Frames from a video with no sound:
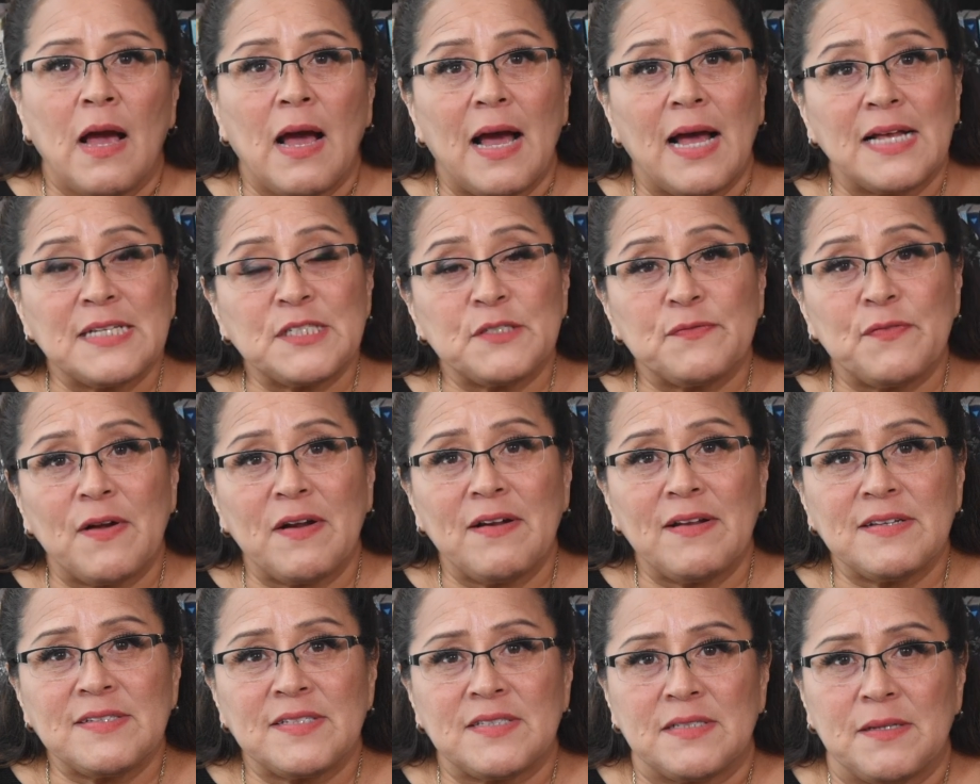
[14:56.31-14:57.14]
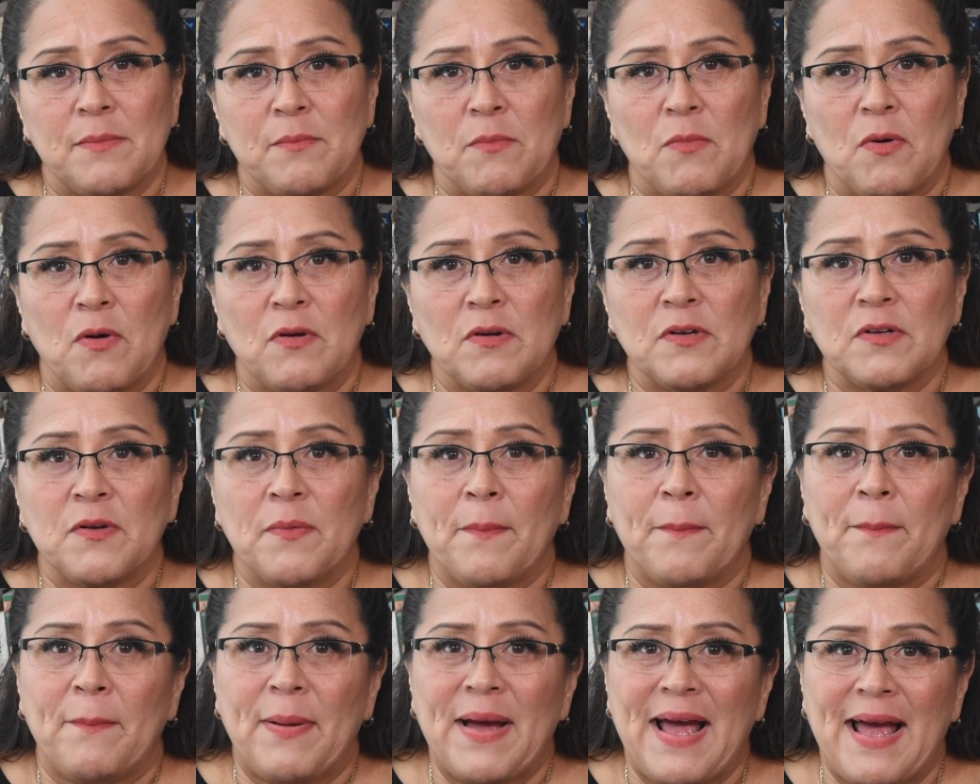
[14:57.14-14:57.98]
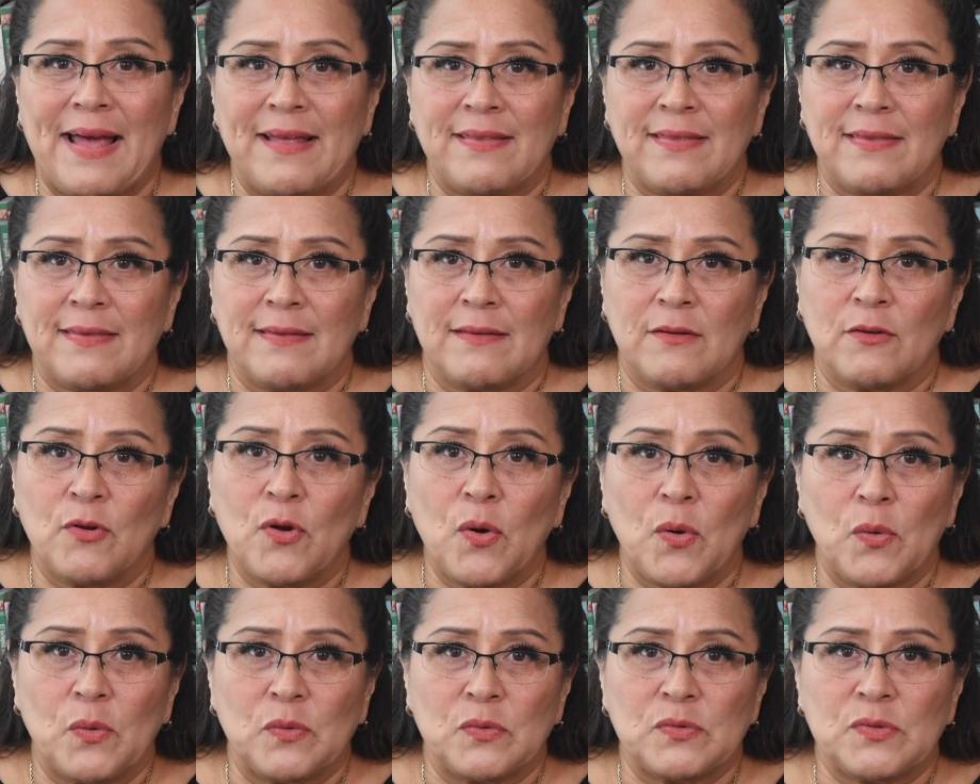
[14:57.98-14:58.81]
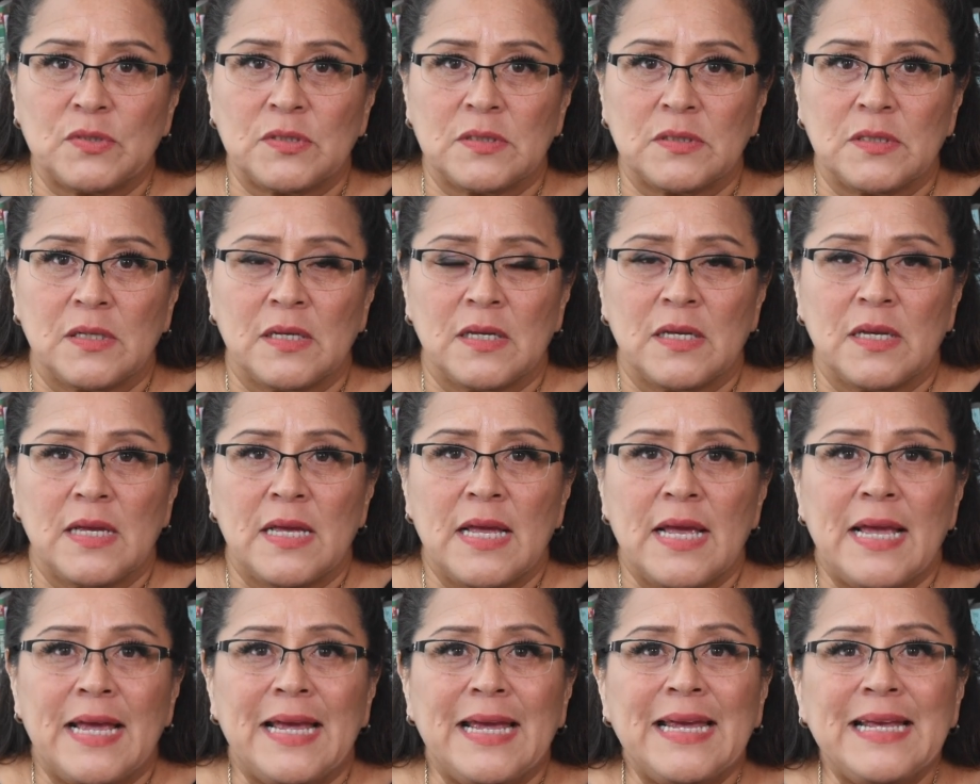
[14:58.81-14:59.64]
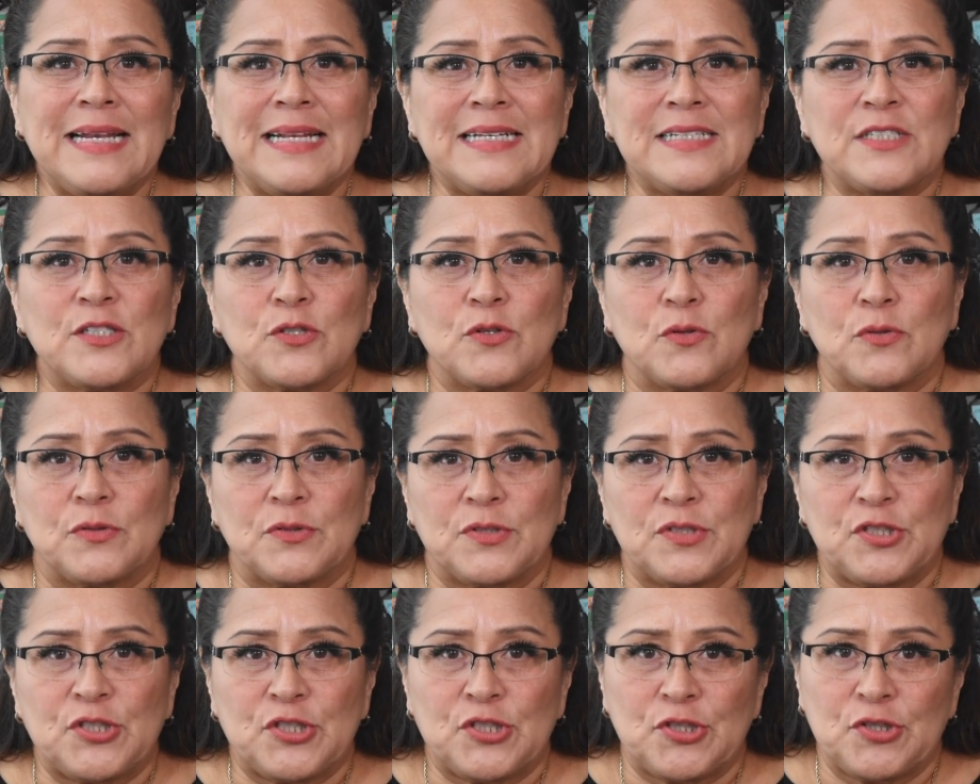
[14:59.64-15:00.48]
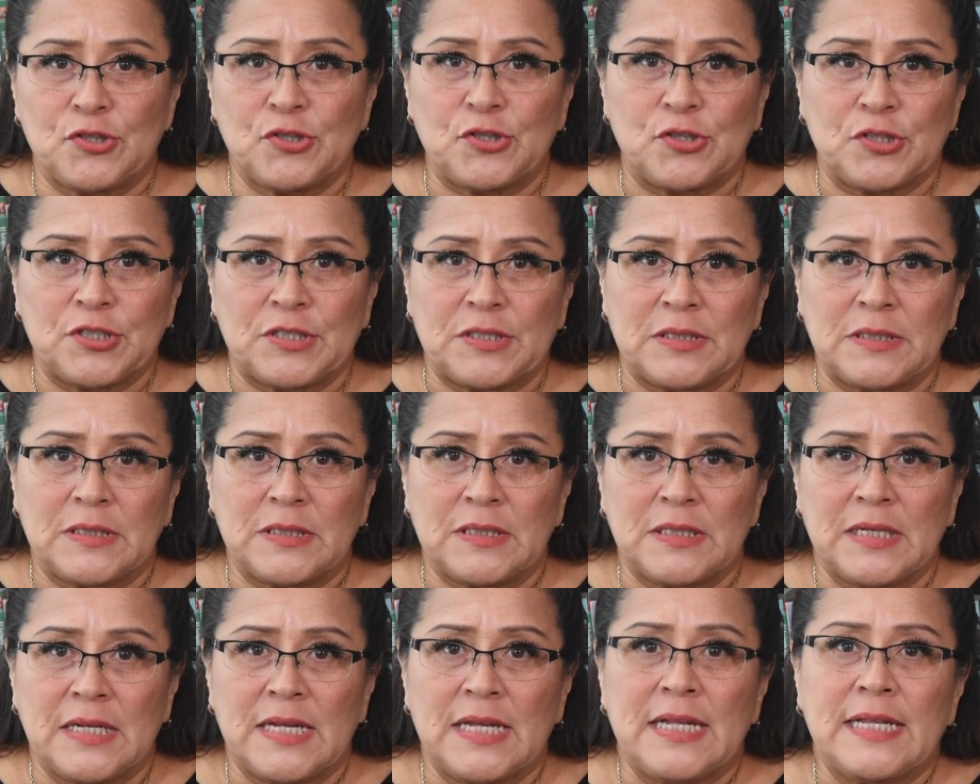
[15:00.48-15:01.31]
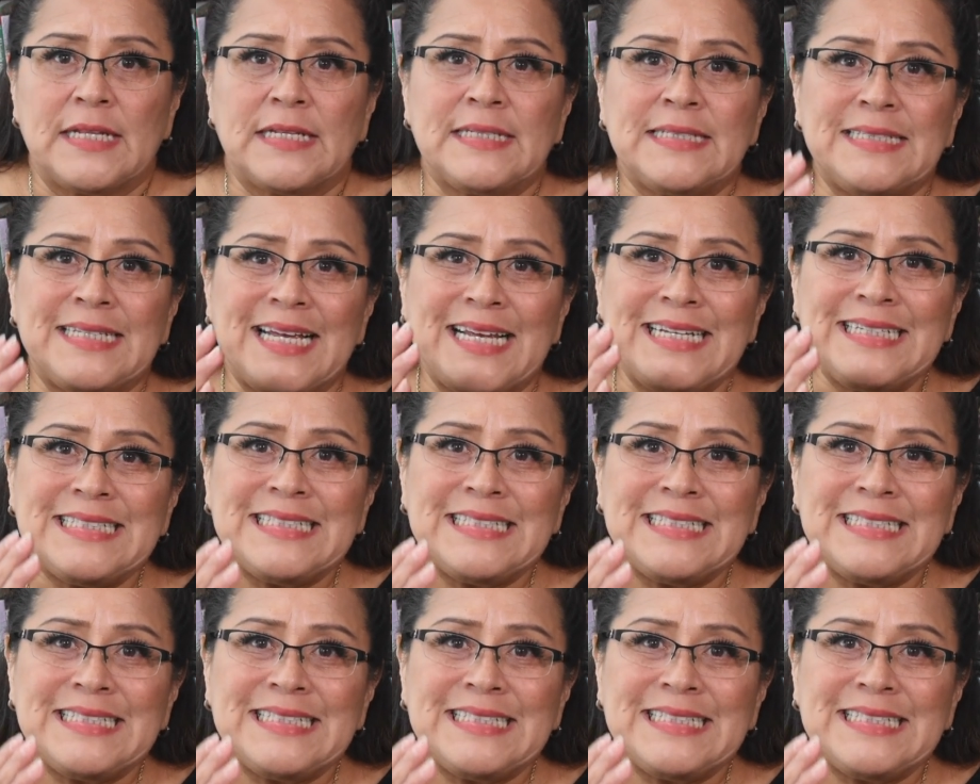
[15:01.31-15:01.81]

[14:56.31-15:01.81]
As far as the monk path goes, it is concerned they